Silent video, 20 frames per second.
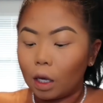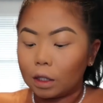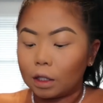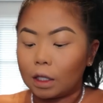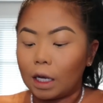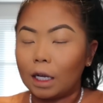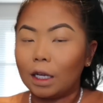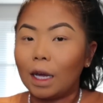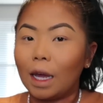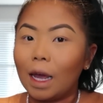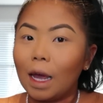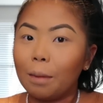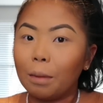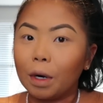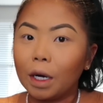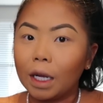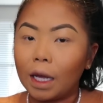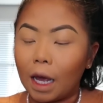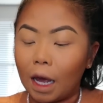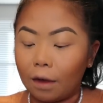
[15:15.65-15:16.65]
So I am
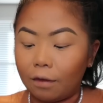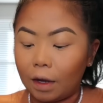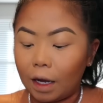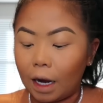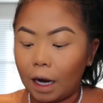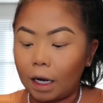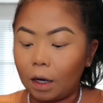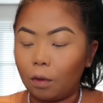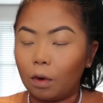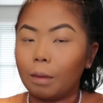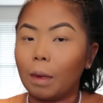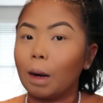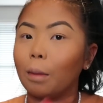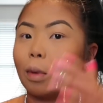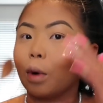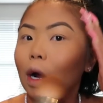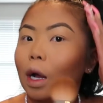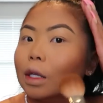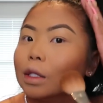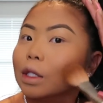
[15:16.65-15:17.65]
pretty heavy handed with my
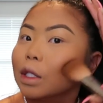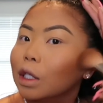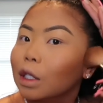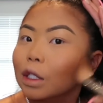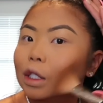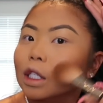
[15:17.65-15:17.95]
bronzer